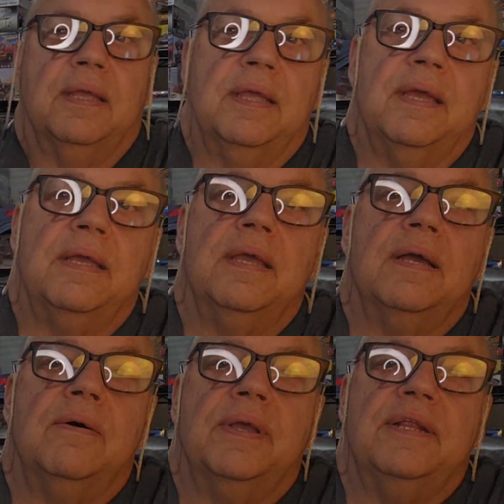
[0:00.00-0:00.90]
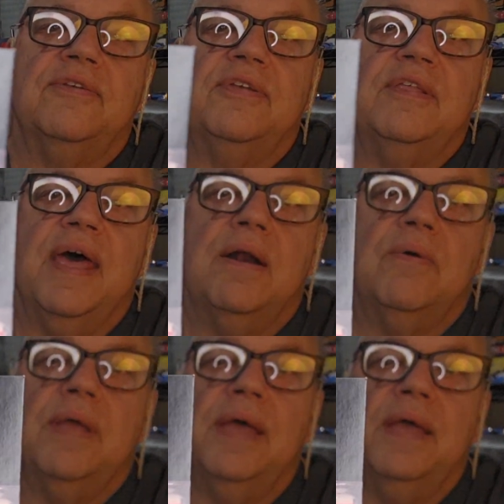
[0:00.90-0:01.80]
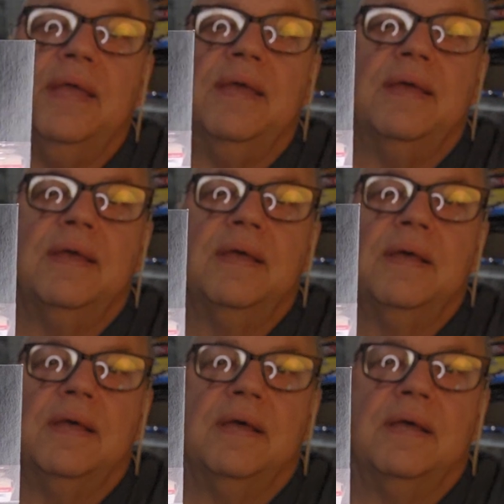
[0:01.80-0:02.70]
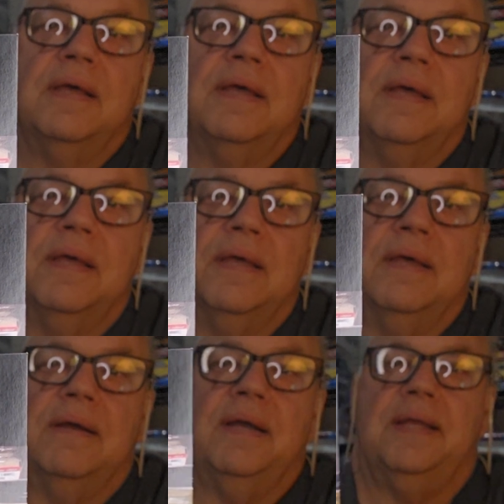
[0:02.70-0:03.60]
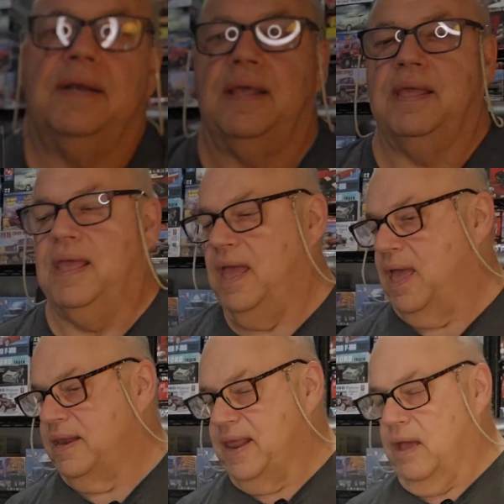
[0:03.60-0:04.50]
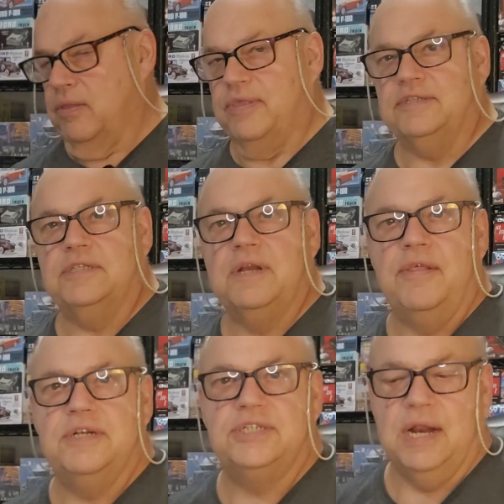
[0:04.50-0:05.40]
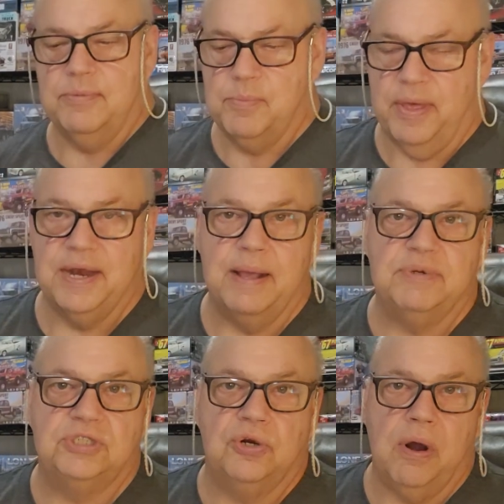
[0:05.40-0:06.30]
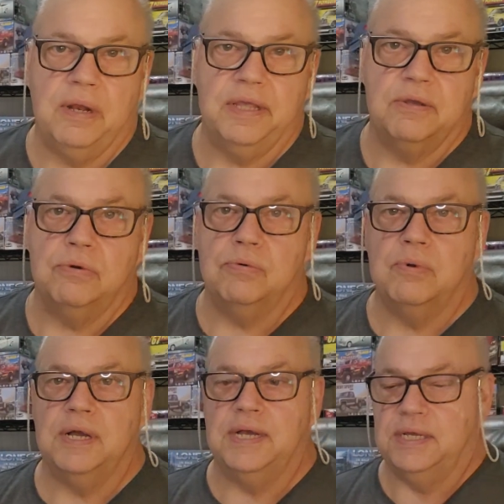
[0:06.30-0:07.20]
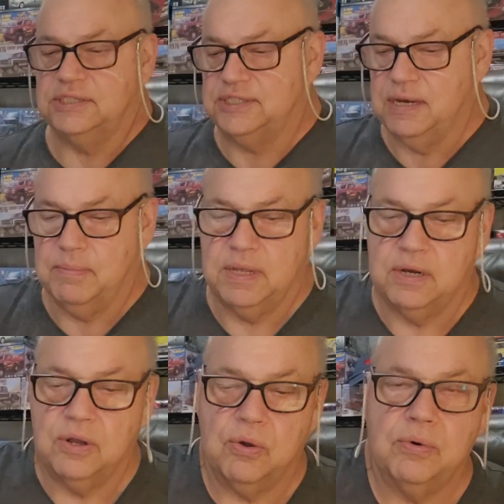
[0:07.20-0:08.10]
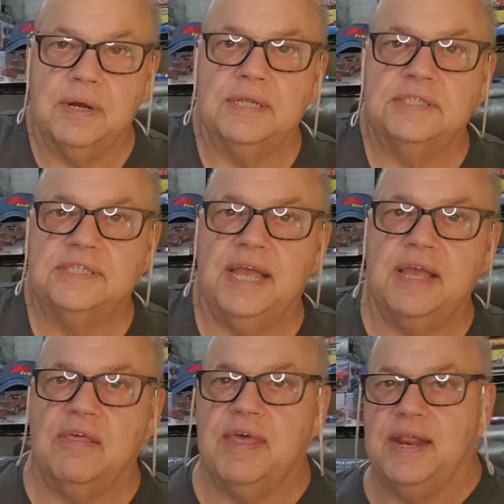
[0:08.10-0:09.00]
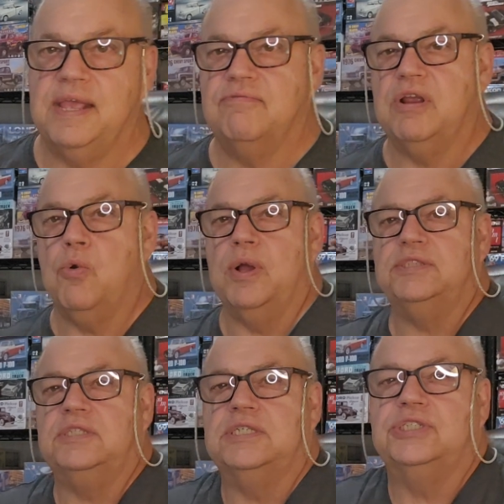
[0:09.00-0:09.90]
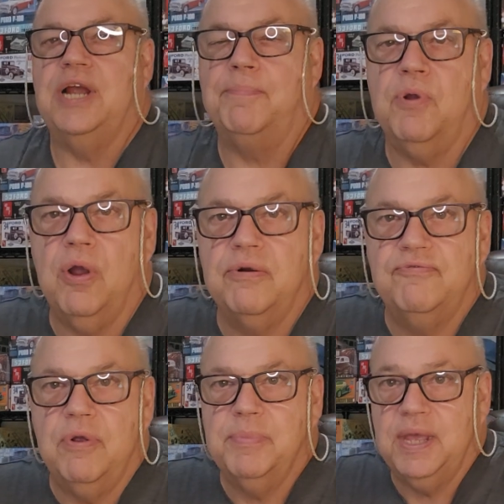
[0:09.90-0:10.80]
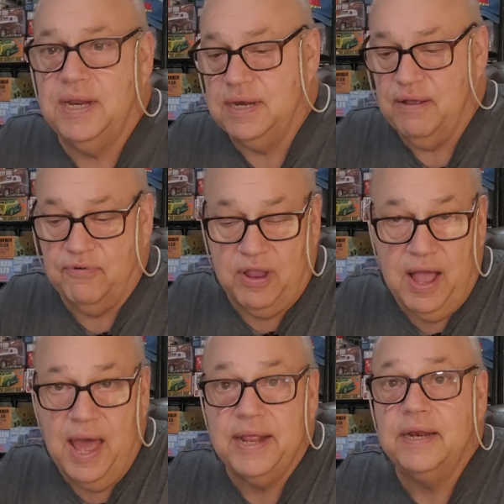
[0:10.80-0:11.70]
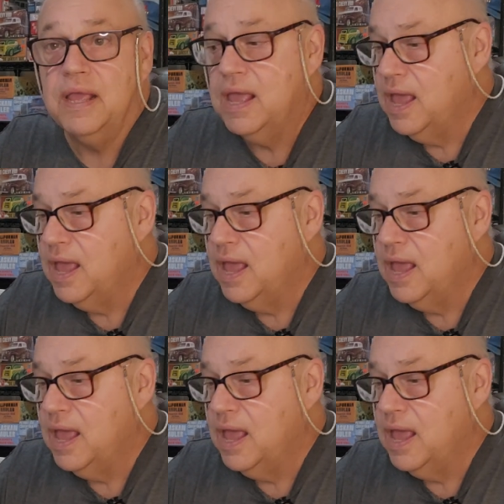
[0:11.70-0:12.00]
there you go. Can you see that okay? All right. Now, there's another gentleman by the name of Charlie who sent me a note saying that he requested a shop card from me and he never got it.